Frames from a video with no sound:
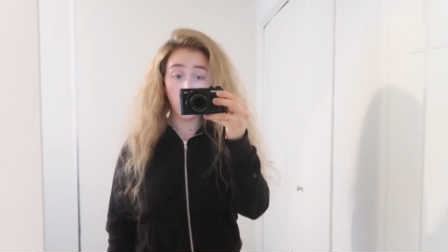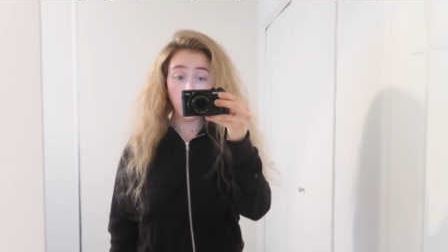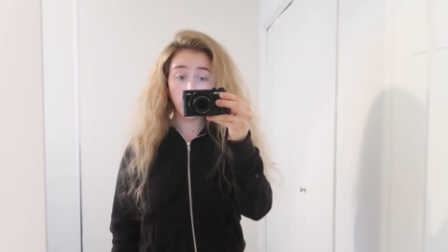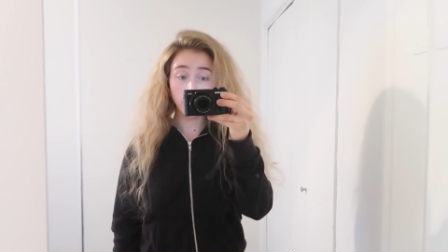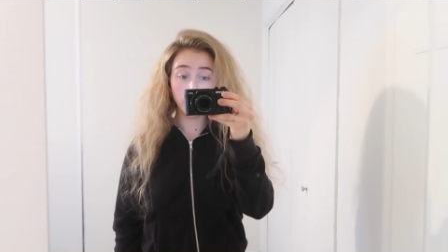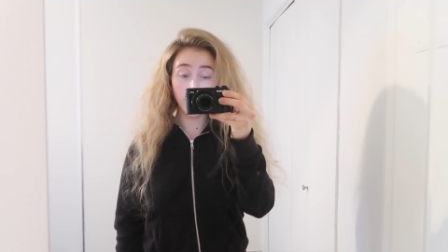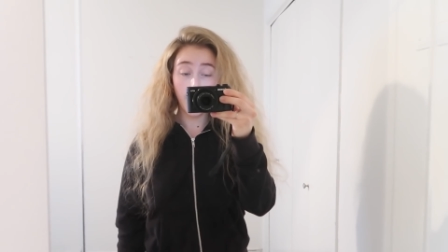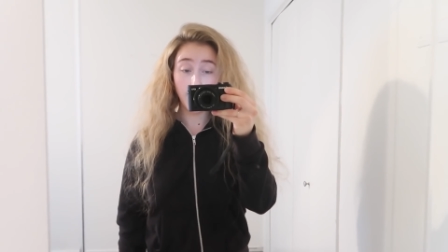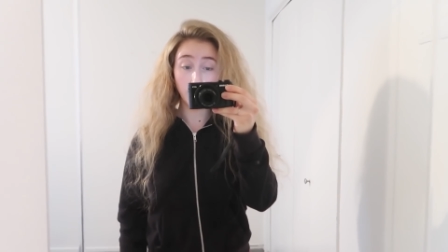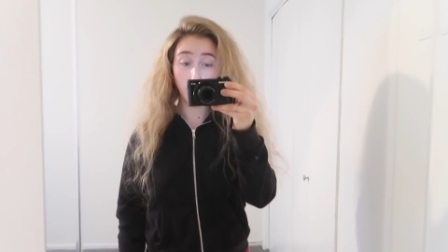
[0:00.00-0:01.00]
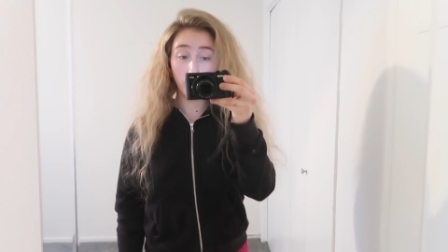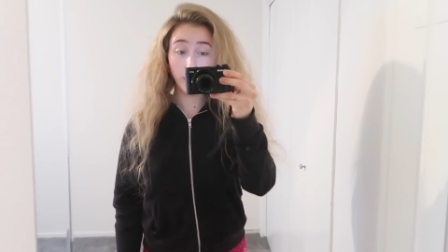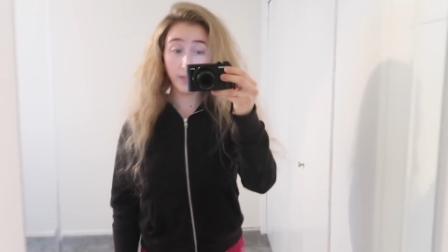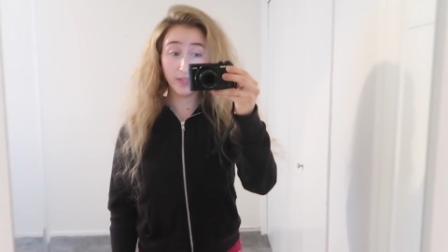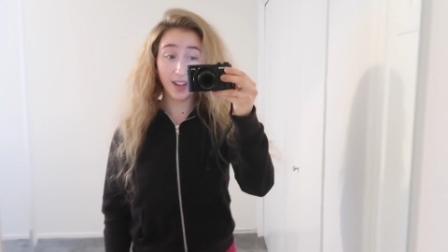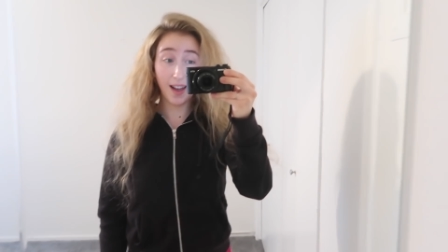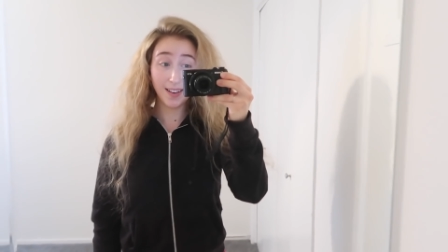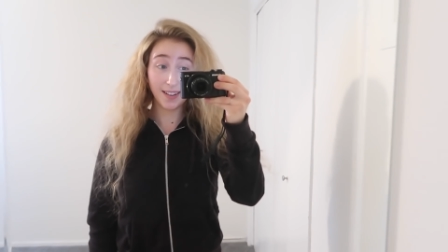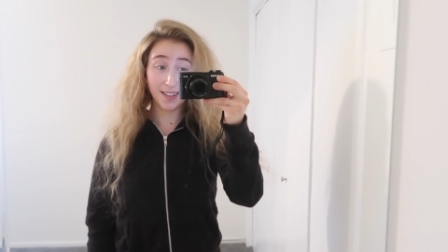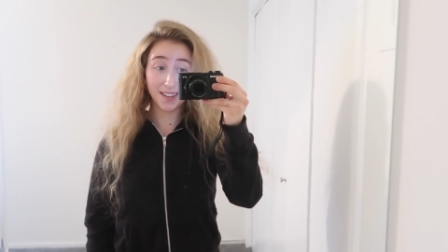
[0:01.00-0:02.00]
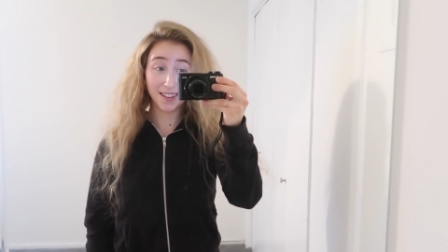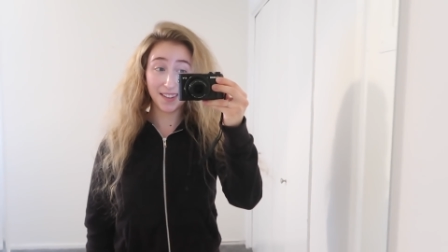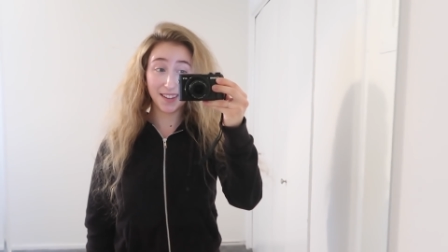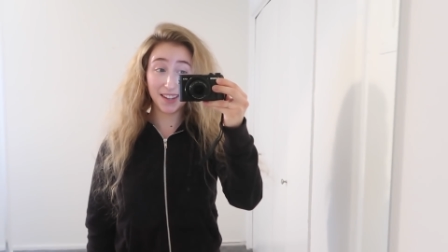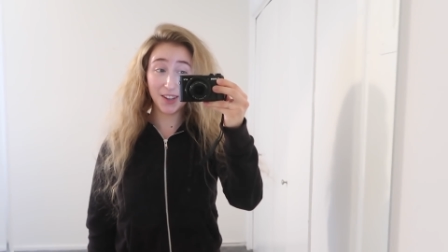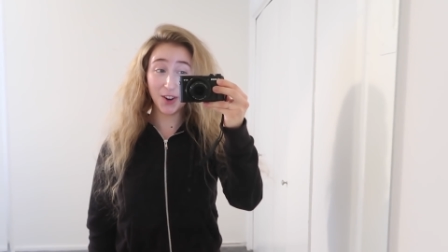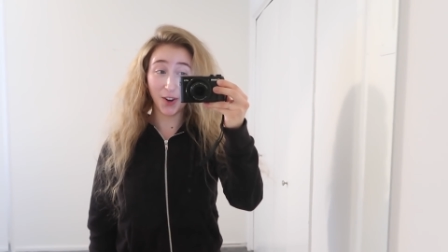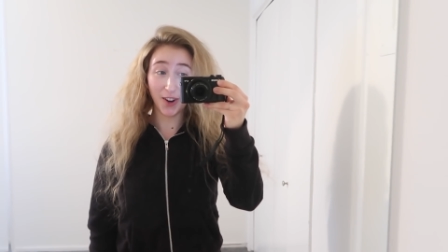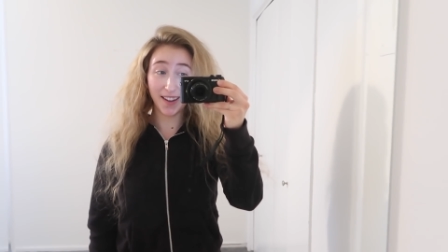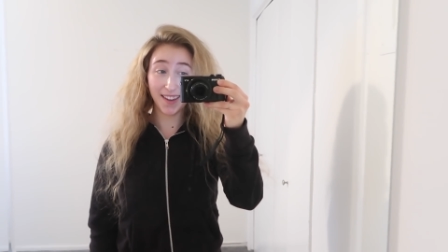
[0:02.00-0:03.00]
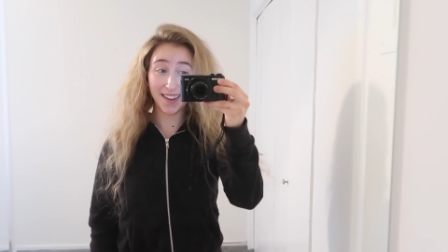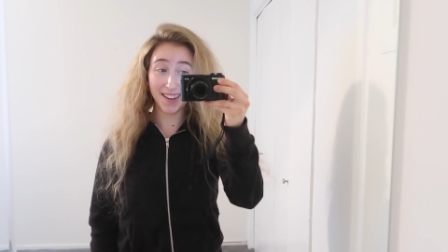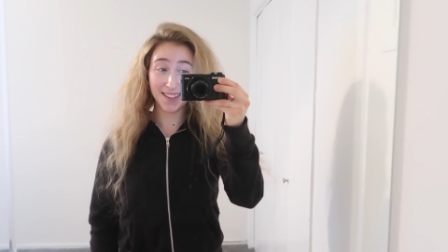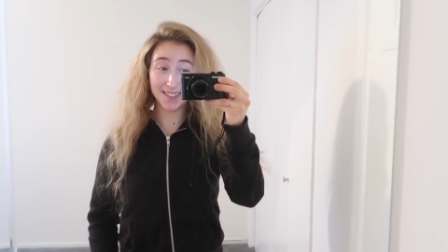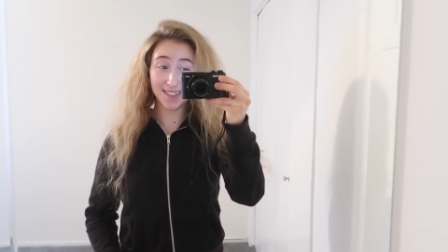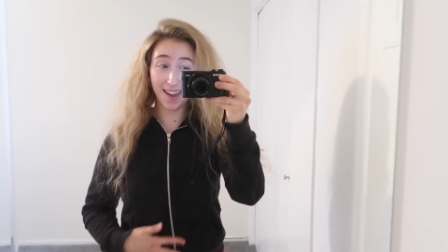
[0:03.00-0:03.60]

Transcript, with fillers: All right, what we've got here is